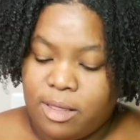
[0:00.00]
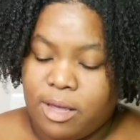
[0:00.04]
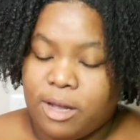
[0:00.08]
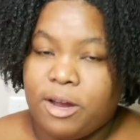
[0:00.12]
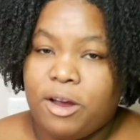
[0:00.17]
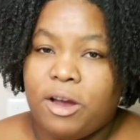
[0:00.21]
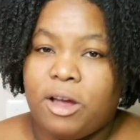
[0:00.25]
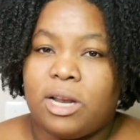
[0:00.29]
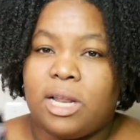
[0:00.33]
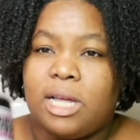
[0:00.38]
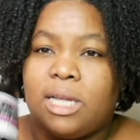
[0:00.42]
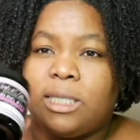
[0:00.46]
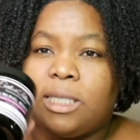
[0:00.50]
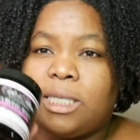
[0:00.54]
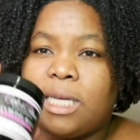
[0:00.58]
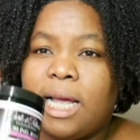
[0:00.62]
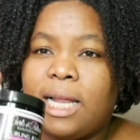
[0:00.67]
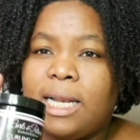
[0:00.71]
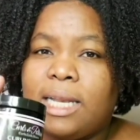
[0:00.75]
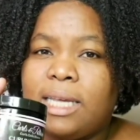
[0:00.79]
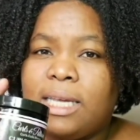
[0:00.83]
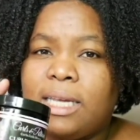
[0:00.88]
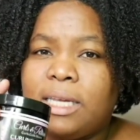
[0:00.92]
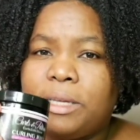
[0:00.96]
The curling
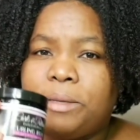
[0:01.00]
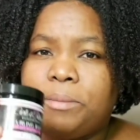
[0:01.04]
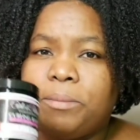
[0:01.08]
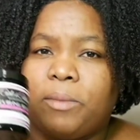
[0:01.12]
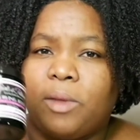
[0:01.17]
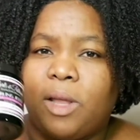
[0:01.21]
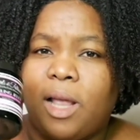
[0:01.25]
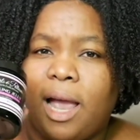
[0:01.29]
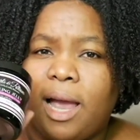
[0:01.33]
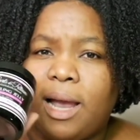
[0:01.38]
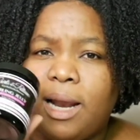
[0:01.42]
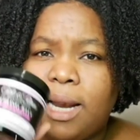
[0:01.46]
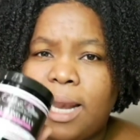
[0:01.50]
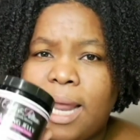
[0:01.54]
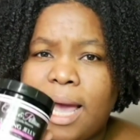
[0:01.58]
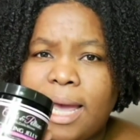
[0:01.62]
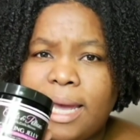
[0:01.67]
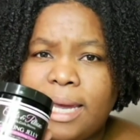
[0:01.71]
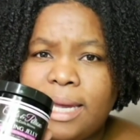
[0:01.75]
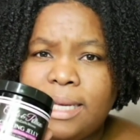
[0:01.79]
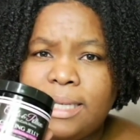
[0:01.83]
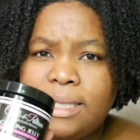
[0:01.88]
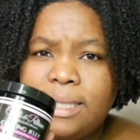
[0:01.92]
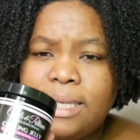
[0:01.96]
jelly I
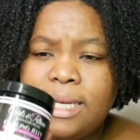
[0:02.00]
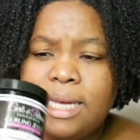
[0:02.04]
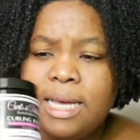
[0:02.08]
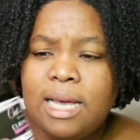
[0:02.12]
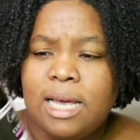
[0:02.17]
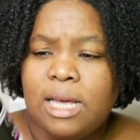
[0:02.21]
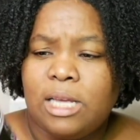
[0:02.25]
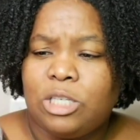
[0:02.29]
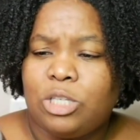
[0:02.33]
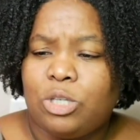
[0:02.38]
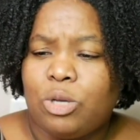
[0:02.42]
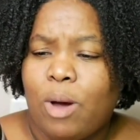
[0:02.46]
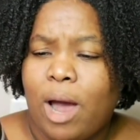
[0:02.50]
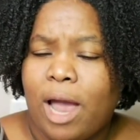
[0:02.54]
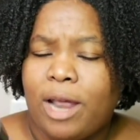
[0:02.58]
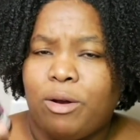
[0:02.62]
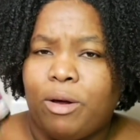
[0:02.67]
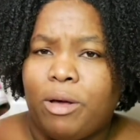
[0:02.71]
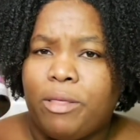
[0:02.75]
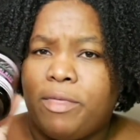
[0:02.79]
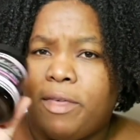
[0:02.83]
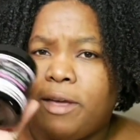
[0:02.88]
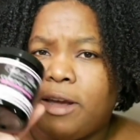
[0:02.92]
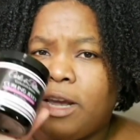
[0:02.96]
liked, so I
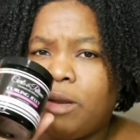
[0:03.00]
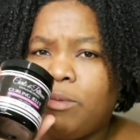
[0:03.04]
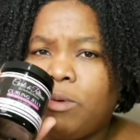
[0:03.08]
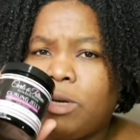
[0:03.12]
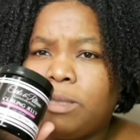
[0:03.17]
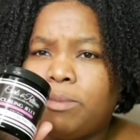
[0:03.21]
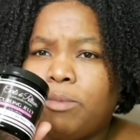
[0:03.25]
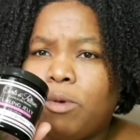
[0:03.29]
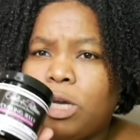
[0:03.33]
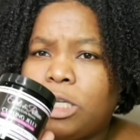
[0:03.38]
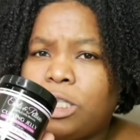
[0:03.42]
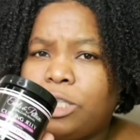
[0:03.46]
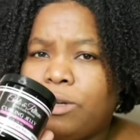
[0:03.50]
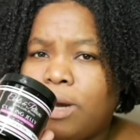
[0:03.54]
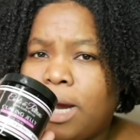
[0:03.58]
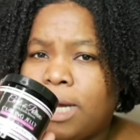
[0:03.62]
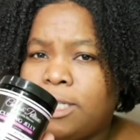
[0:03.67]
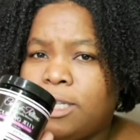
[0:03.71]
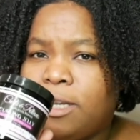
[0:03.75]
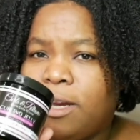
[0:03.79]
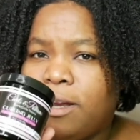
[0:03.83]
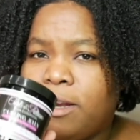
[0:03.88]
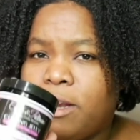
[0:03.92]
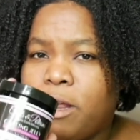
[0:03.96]
don't think it was
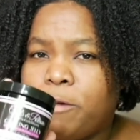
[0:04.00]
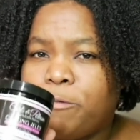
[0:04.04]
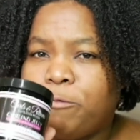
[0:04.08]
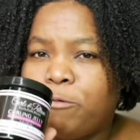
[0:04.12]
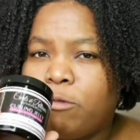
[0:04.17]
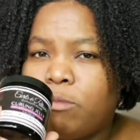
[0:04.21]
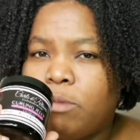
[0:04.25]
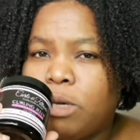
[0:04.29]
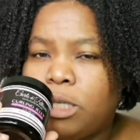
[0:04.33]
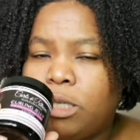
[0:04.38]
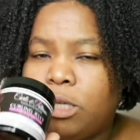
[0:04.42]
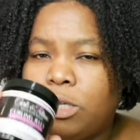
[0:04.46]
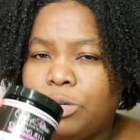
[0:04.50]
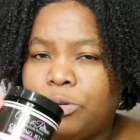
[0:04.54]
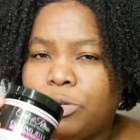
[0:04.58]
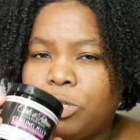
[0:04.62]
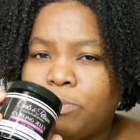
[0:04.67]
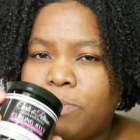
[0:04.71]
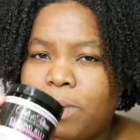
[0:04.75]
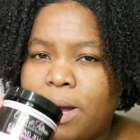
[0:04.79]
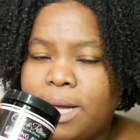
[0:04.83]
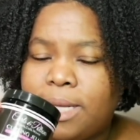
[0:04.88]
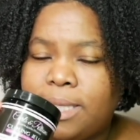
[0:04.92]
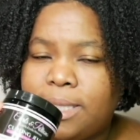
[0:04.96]
moisturizing enough for me to use
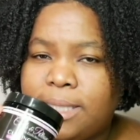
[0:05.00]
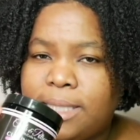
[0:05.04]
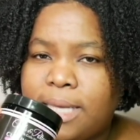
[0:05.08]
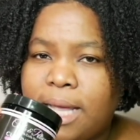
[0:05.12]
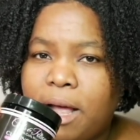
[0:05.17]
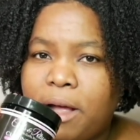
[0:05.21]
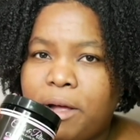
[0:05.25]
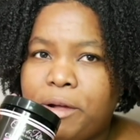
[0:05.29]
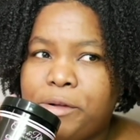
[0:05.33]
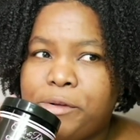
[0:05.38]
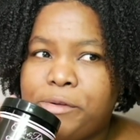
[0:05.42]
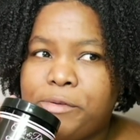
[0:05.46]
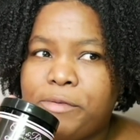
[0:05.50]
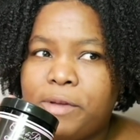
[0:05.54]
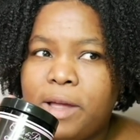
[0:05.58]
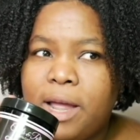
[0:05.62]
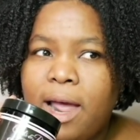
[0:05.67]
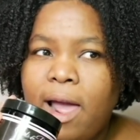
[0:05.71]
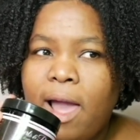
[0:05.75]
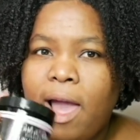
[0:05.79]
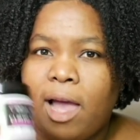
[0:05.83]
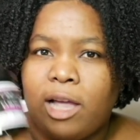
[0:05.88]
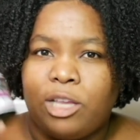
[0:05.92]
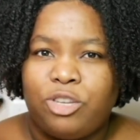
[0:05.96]
by itself.
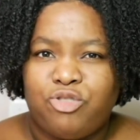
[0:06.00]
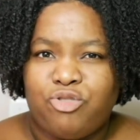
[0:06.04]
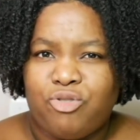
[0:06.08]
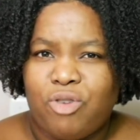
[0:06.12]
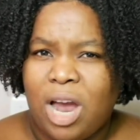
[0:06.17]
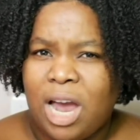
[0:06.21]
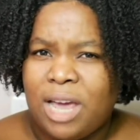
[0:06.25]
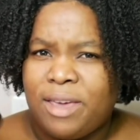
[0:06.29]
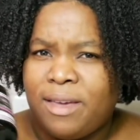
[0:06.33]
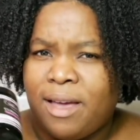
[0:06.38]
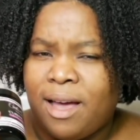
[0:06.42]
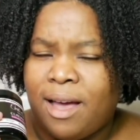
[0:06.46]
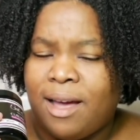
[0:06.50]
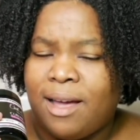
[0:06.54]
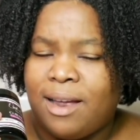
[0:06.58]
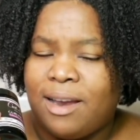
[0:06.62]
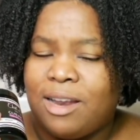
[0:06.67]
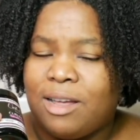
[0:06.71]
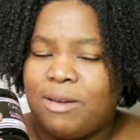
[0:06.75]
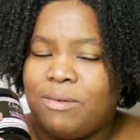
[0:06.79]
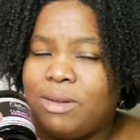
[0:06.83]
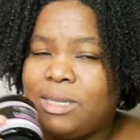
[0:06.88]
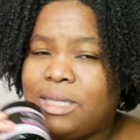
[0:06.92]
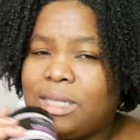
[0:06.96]
I tried that
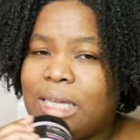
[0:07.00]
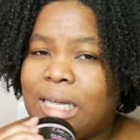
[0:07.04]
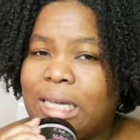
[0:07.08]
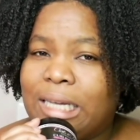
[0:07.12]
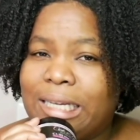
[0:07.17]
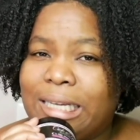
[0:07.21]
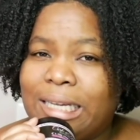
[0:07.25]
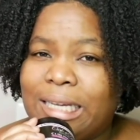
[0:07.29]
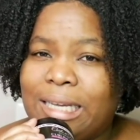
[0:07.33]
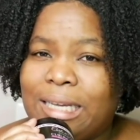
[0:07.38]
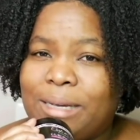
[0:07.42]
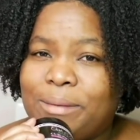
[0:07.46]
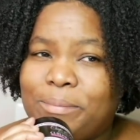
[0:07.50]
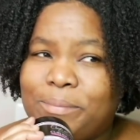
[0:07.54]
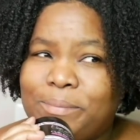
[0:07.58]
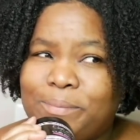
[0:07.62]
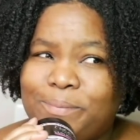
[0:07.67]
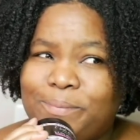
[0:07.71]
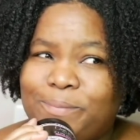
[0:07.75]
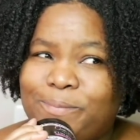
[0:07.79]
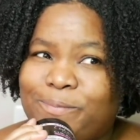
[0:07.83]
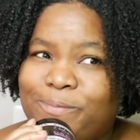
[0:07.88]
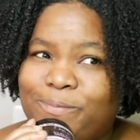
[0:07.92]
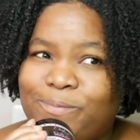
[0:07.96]
and I was like, uh,
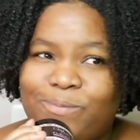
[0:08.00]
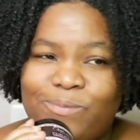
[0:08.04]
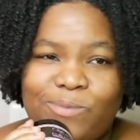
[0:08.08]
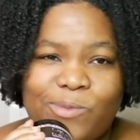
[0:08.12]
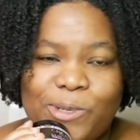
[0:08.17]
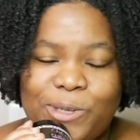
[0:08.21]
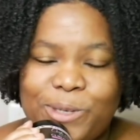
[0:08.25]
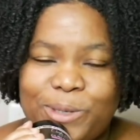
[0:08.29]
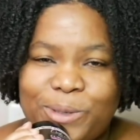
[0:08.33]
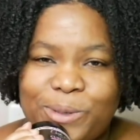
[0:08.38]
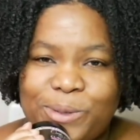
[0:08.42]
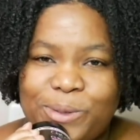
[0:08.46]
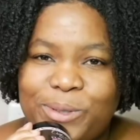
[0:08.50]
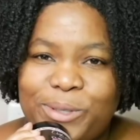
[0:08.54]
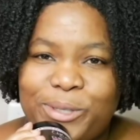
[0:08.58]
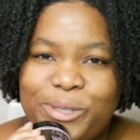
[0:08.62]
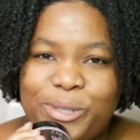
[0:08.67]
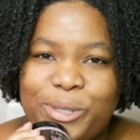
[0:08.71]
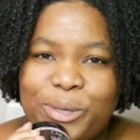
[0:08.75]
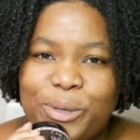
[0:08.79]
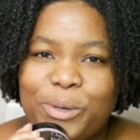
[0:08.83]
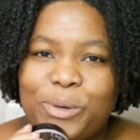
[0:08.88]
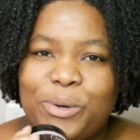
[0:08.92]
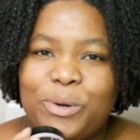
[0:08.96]
mm, no.
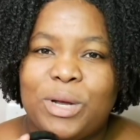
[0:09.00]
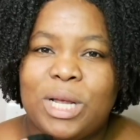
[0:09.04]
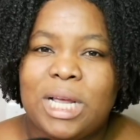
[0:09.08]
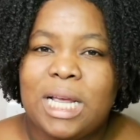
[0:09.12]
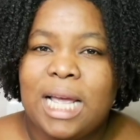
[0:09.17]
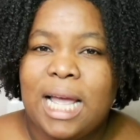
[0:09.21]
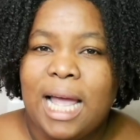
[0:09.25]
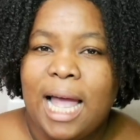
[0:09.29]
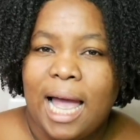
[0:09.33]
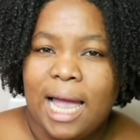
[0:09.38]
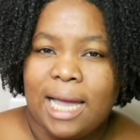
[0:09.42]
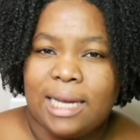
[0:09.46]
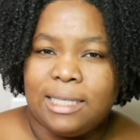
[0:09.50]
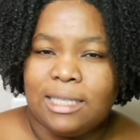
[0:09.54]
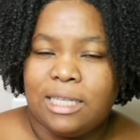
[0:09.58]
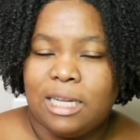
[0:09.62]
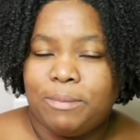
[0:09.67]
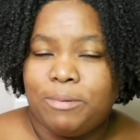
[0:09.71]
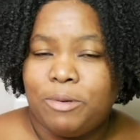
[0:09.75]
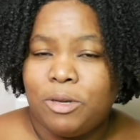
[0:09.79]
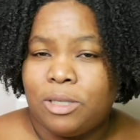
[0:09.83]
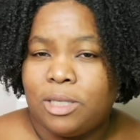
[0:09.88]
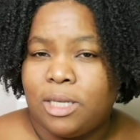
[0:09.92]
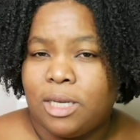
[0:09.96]
So I ended
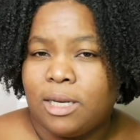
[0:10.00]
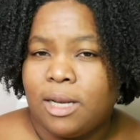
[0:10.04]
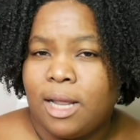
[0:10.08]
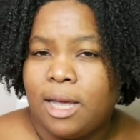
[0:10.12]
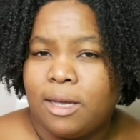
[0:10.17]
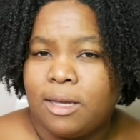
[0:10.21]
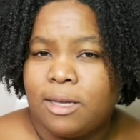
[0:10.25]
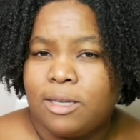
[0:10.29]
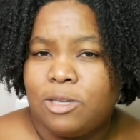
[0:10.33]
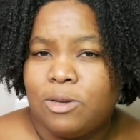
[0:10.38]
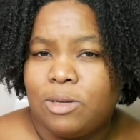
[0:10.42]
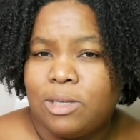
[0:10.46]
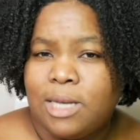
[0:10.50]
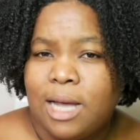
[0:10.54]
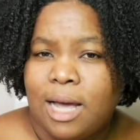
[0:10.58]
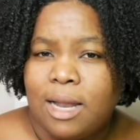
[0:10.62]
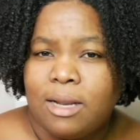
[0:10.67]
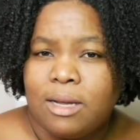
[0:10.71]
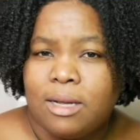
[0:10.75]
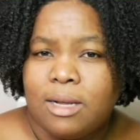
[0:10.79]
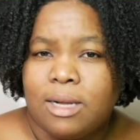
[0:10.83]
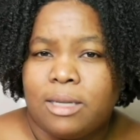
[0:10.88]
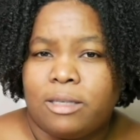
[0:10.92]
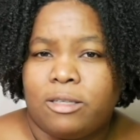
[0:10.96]
up using like a
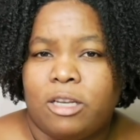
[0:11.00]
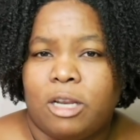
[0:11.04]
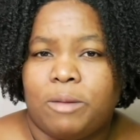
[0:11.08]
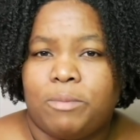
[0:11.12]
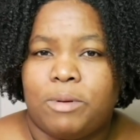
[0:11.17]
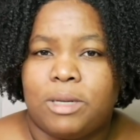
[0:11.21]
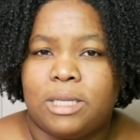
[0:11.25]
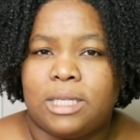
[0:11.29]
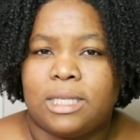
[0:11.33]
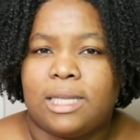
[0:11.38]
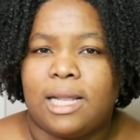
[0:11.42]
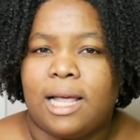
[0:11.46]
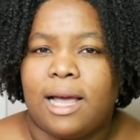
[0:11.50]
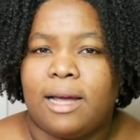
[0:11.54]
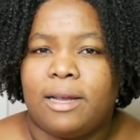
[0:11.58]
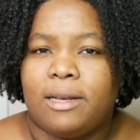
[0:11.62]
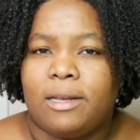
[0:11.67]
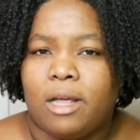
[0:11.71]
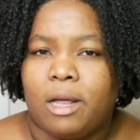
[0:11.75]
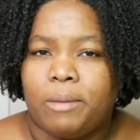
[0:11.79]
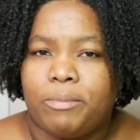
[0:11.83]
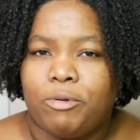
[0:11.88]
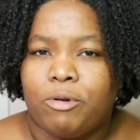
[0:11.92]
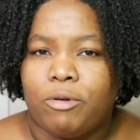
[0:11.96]
Soultanical Slip and Slide
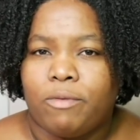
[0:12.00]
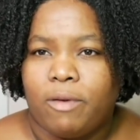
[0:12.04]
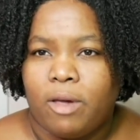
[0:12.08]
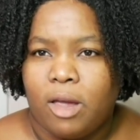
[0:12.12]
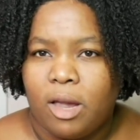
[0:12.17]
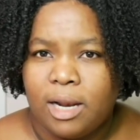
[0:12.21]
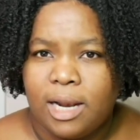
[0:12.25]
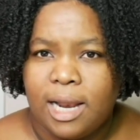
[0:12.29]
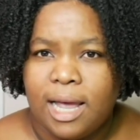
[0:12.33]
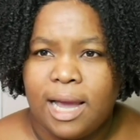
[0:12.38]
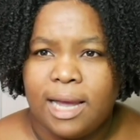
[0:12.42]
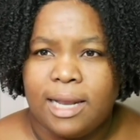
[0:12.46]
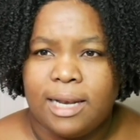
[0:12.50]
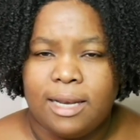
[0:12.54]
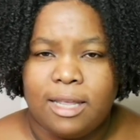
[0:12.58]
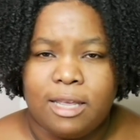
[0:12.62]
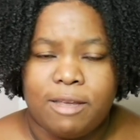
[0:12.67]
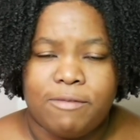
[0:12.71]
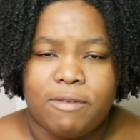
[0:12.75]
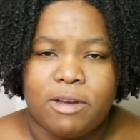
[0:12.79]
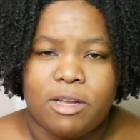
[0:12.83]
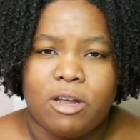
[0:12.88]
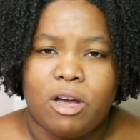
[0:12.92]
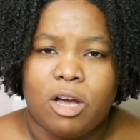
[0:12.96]
not Proof Hair Glide
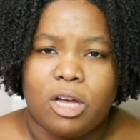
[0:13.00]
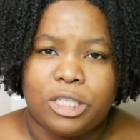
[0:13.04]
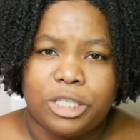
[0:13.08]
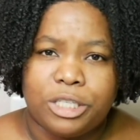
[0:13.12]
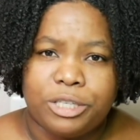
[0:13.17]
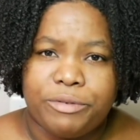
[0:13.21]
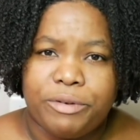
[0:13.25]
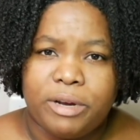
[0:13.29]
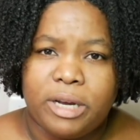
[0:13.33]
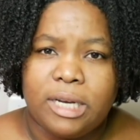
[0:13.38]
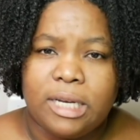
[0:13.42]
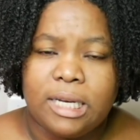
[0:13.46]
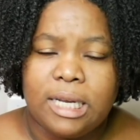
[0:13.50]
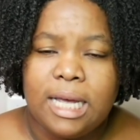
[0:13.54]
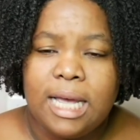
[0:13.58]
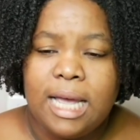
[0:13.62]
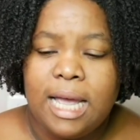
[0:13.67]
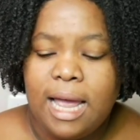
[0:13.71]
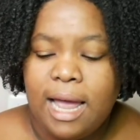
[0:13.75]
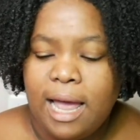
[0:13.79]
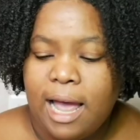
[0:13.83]
leave-in under it.